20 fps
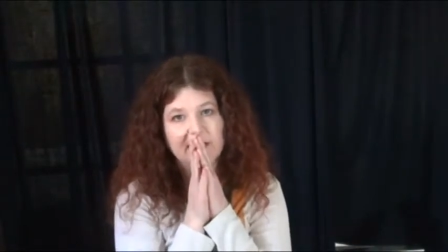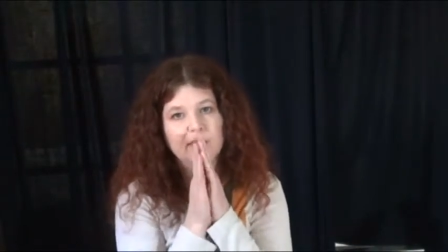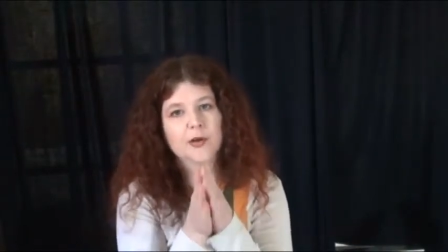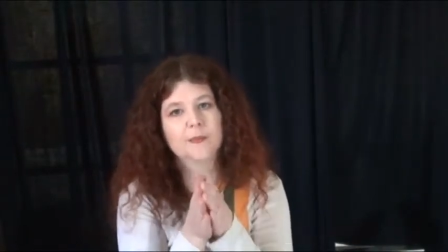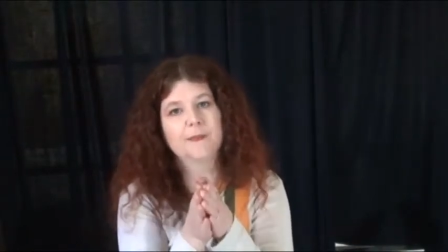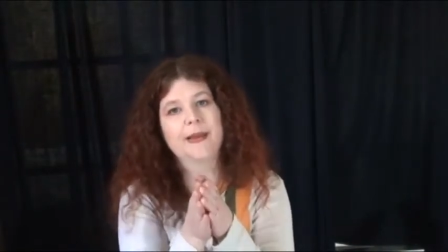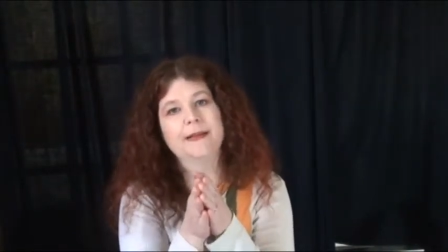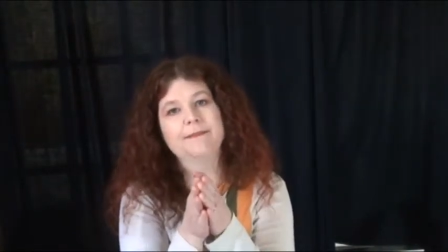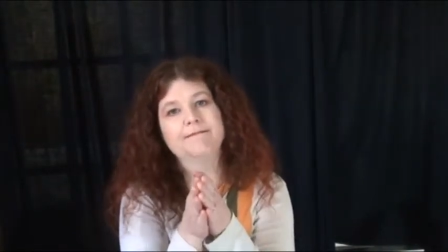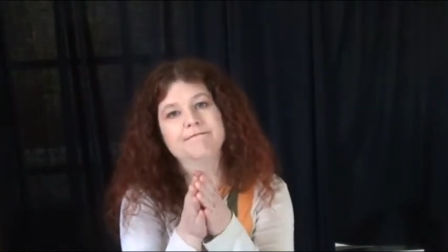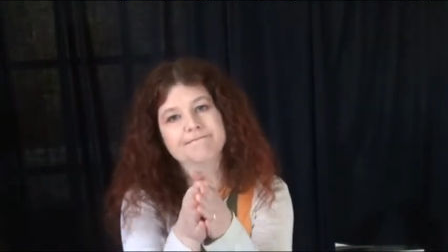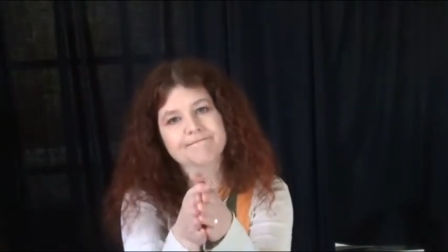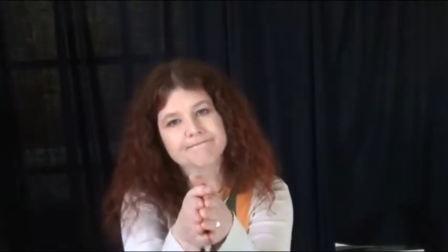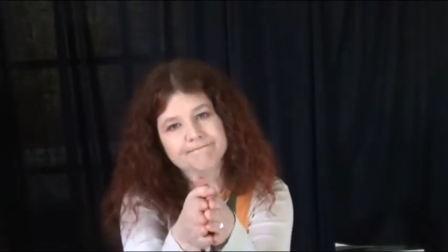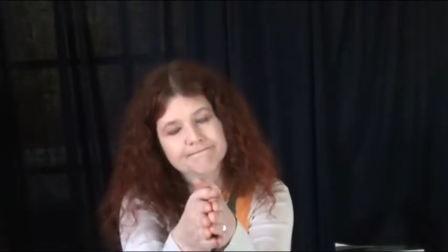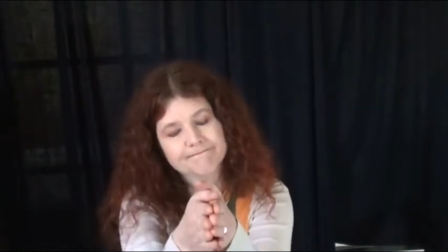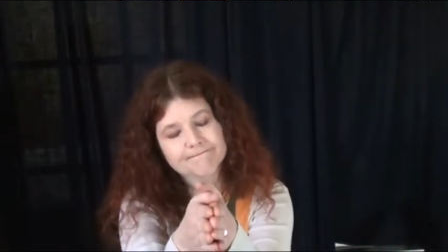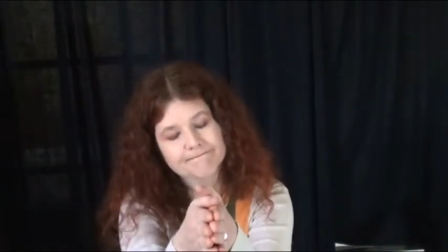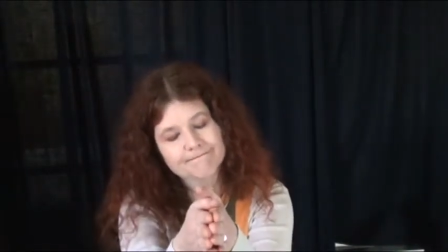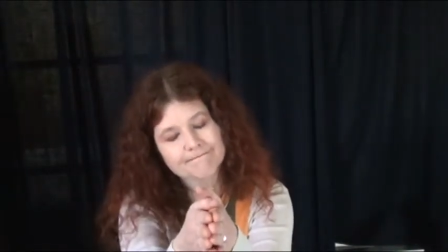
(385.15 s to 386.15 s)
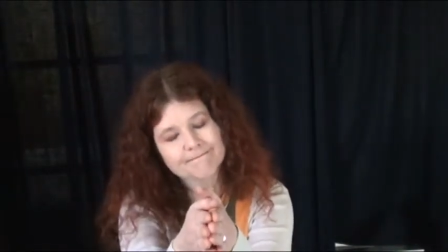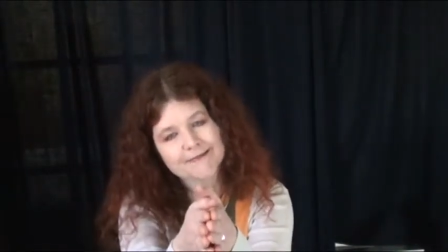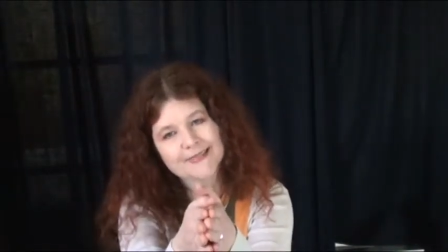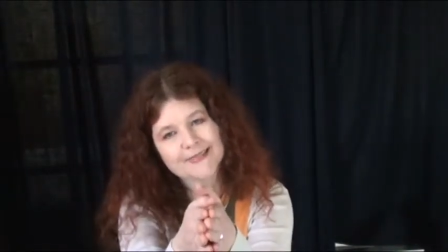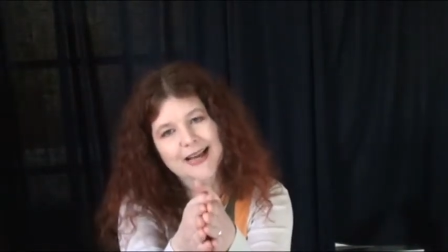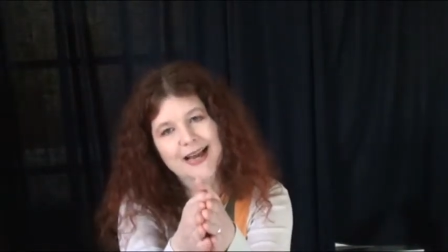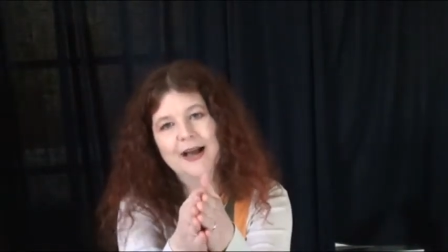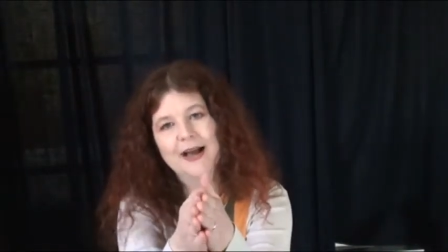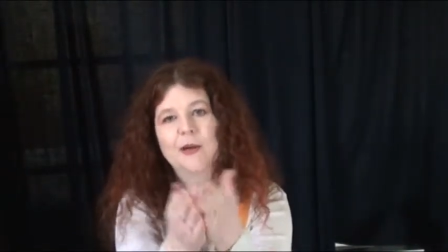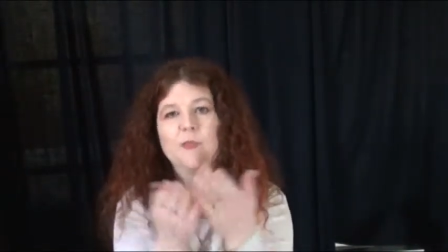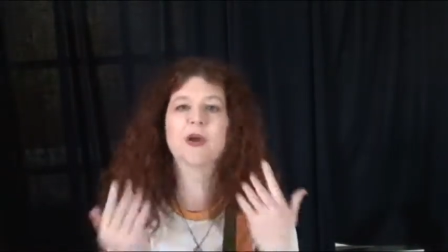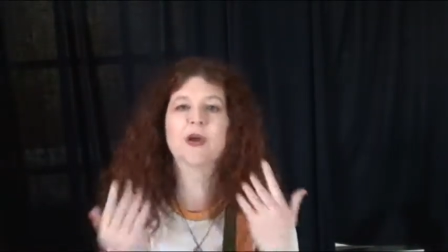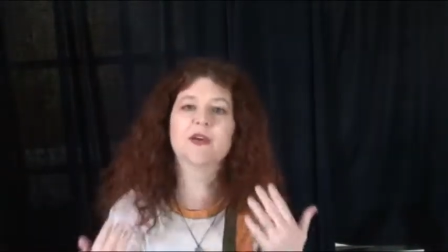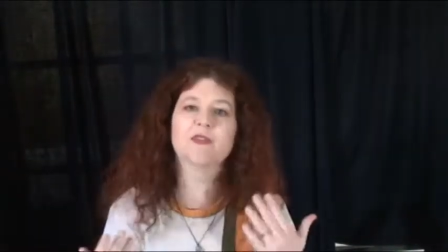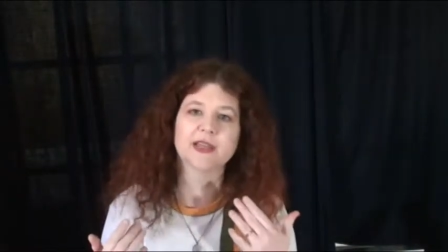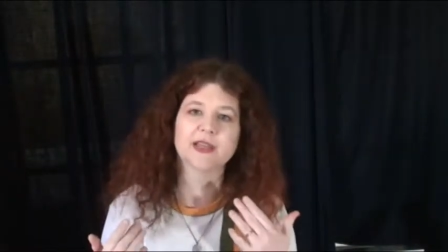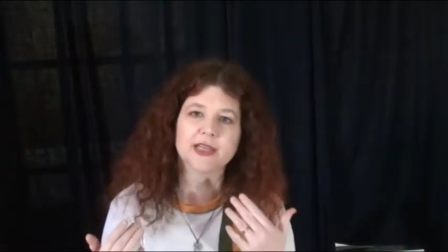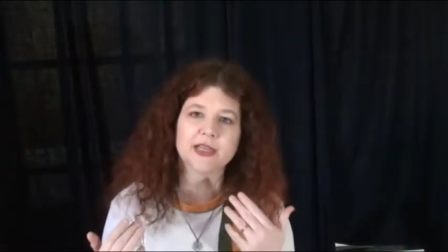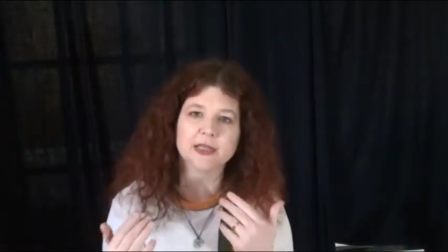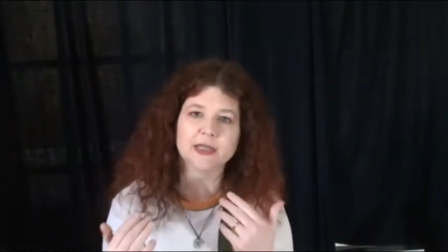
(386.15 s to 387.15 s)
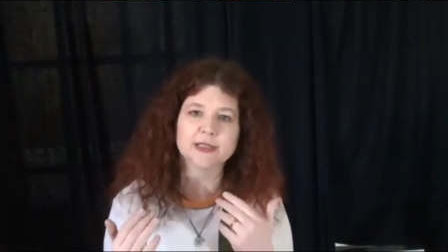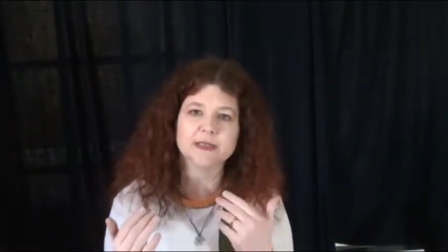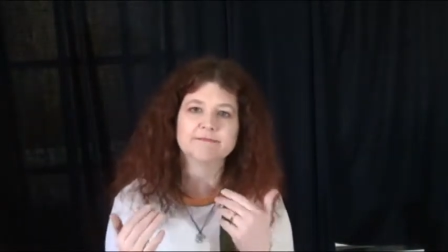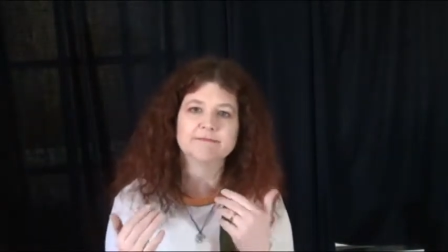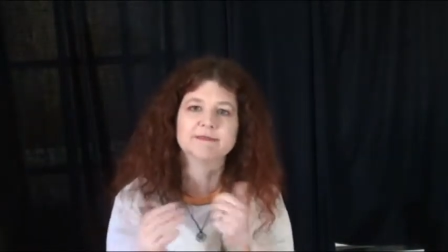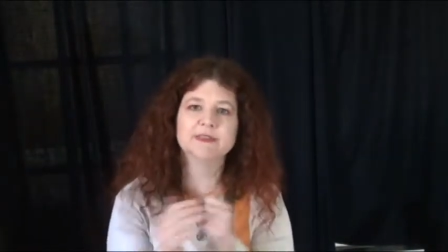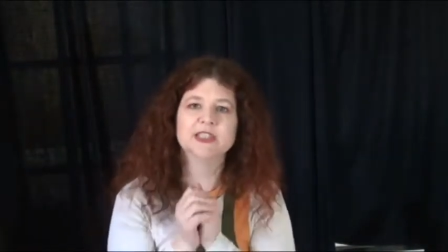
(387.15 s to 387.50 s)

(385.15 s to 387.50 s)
Look, Ben, I'm way over here.